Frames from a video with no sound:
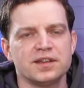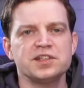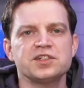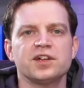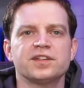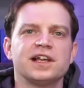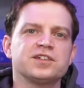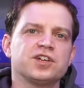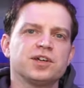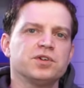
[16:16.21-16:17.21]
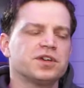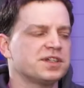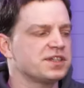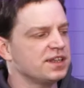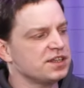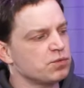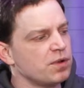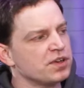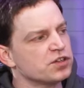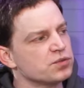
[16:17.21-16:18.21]
This is not the last time you're going to see this
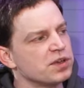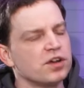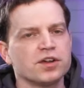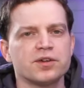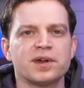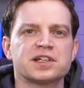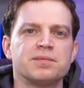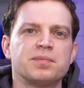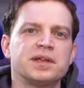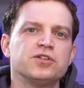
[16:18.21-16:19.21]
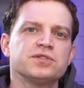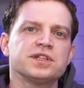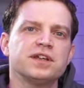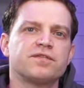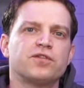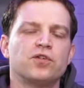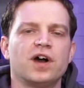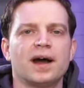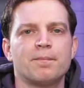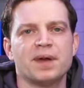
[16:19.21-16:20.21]
one, because we are going to actually be using it
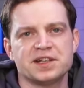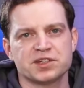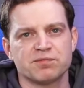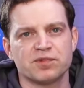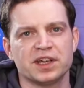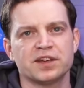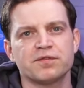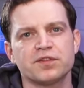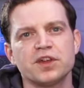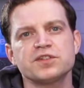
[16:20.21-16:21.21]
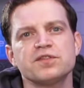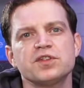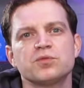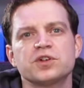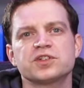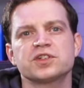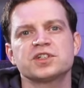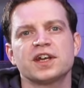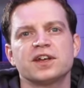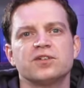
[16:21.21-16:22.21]
for our benching rig. And for those of you that watch the
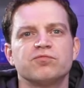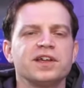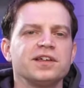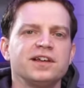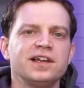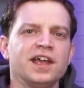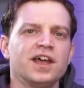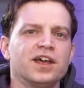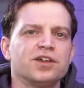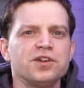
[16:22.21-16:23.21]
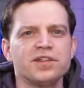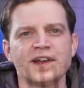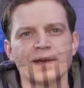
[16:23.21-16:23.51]
channel regularly, you'll know that our